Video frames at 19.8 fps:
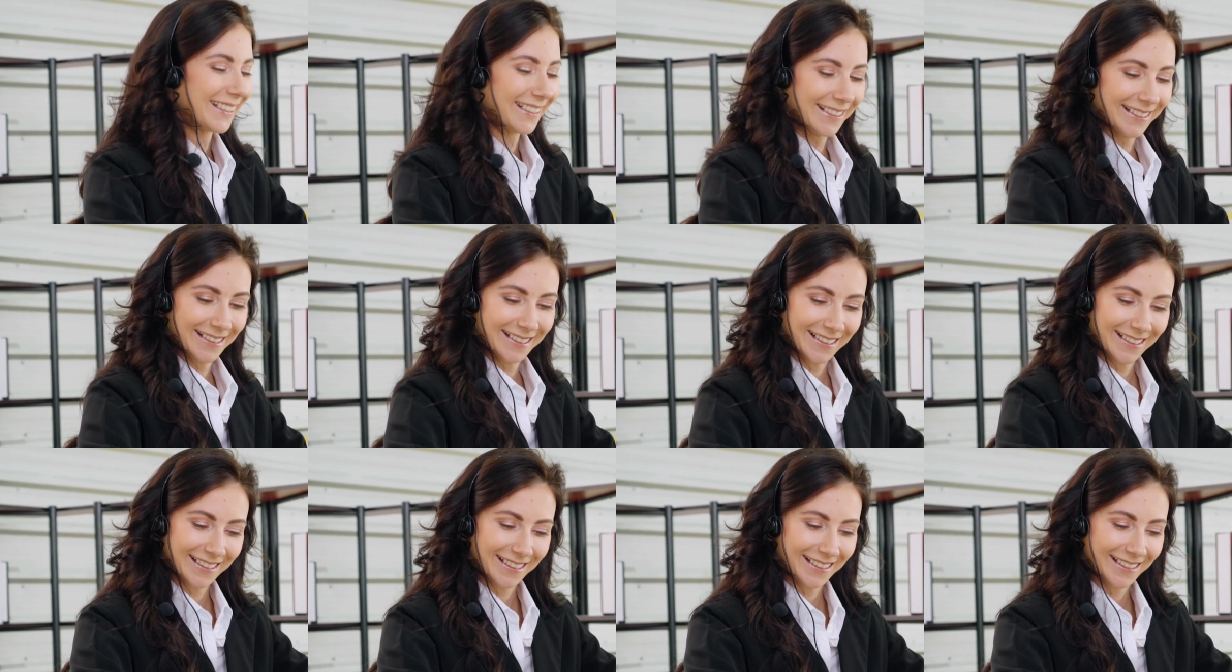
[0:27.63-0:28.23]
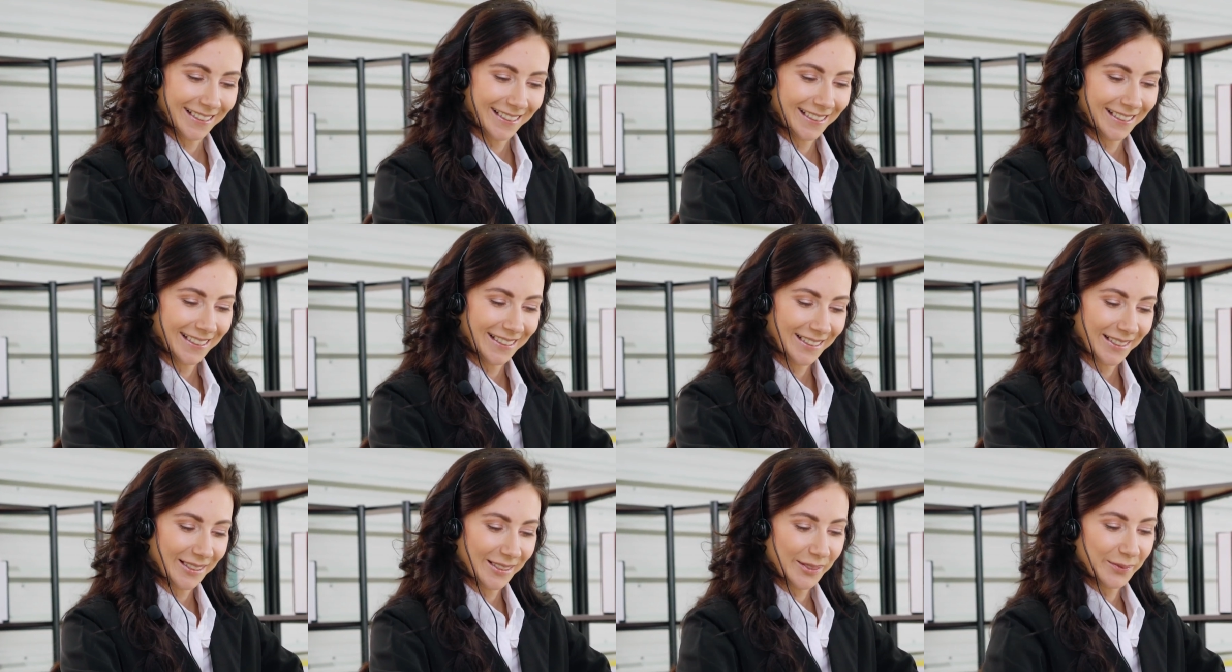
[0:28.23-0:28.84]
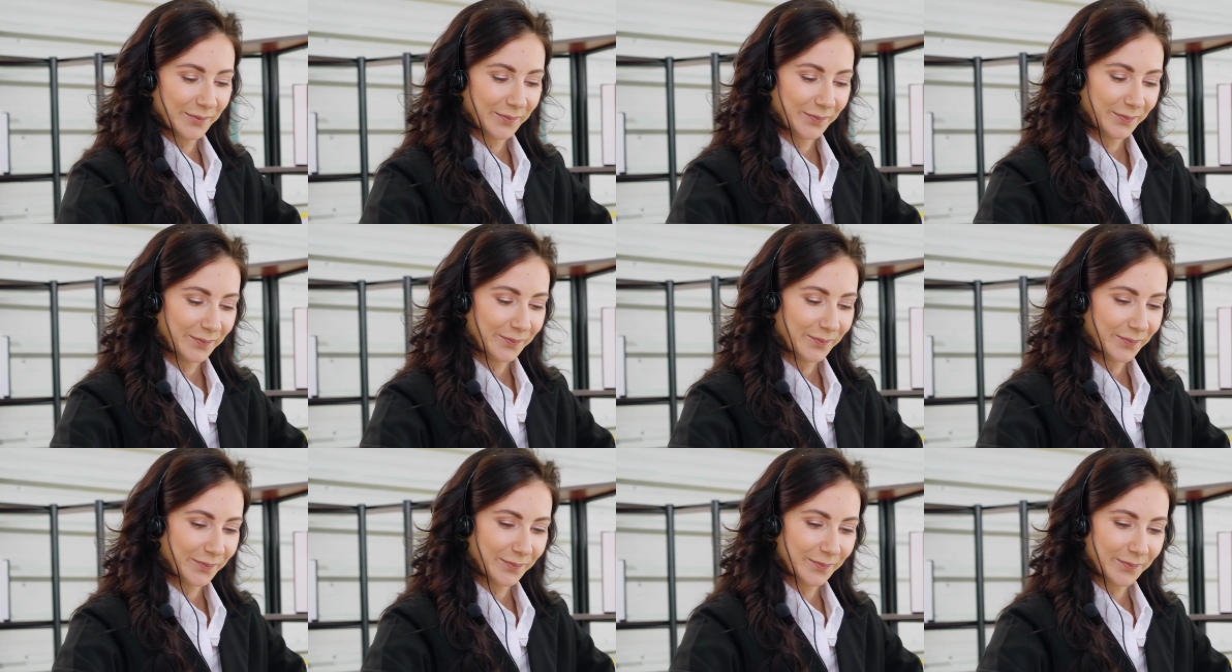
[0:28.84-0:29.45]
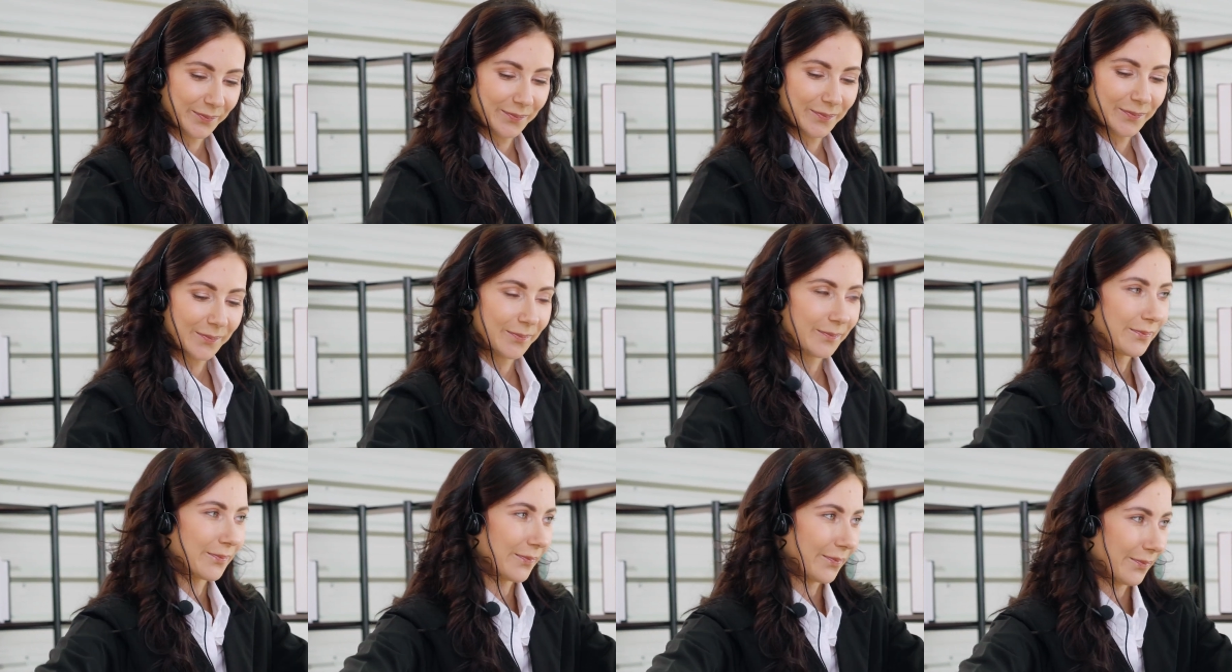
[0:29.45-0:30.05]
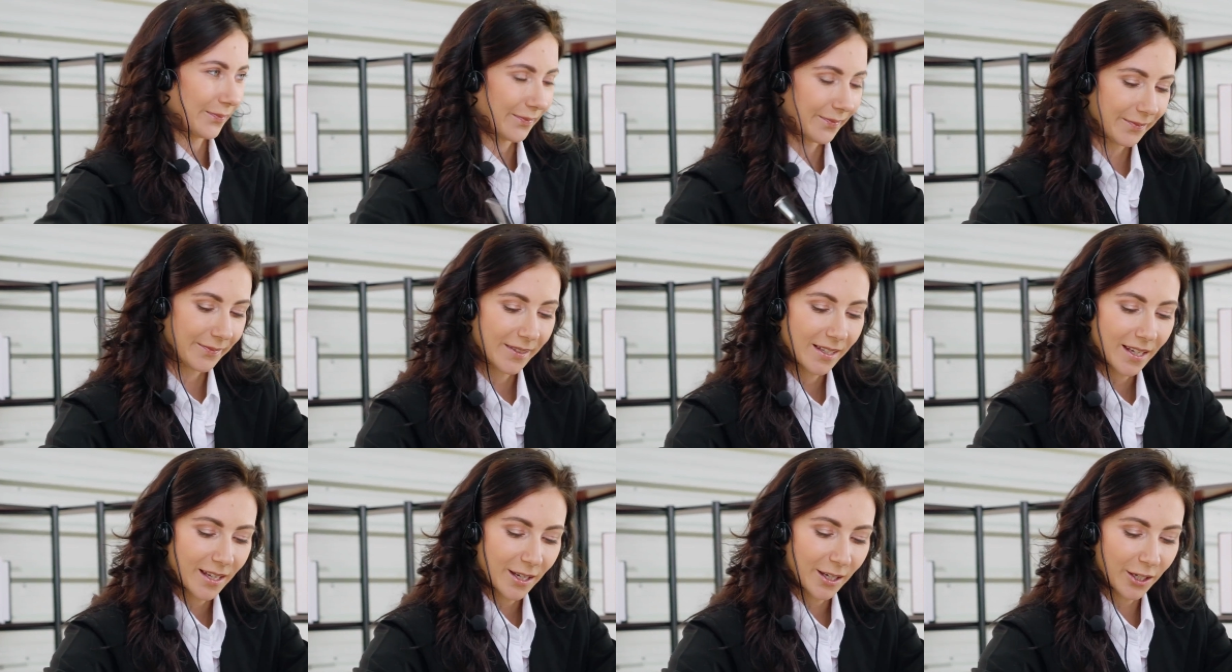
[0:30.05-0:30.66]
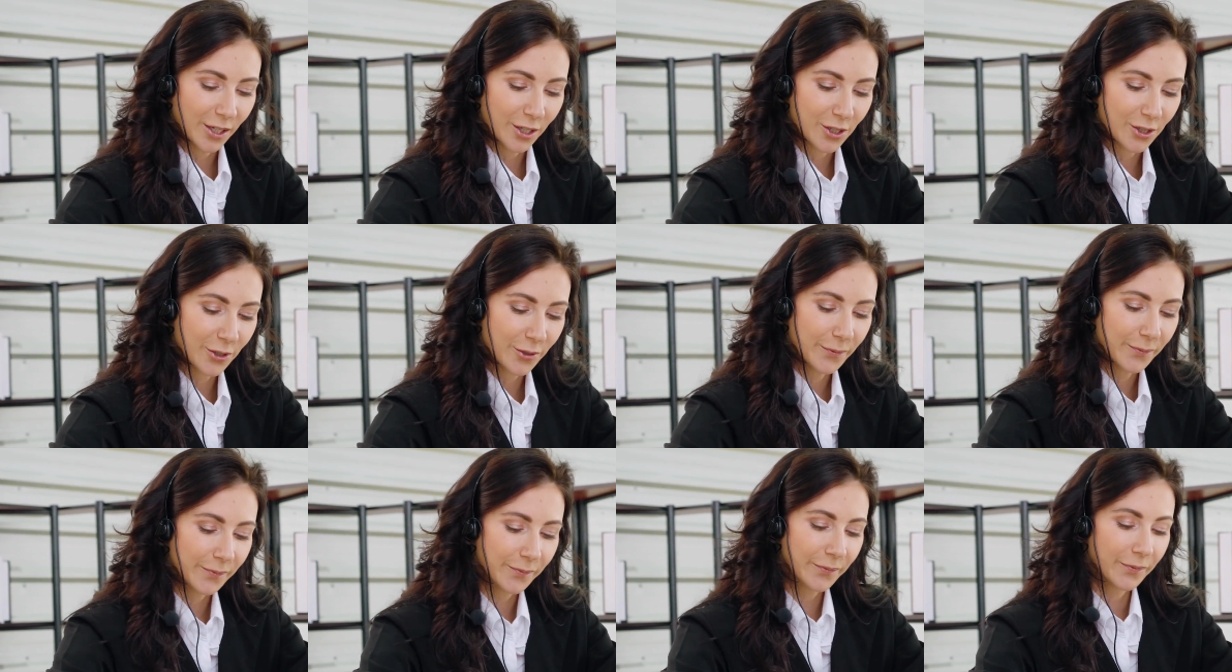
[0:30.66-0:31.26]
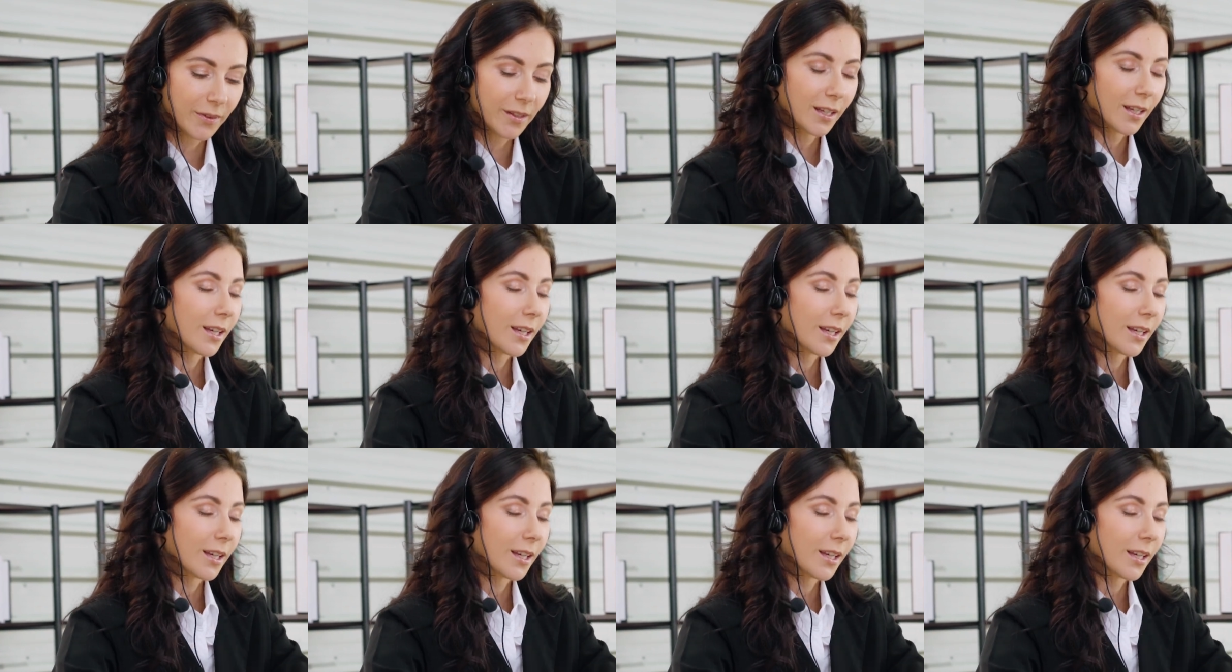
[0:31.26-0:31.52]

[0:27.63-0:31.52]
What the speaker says: if you have a virtual assistant or you have a database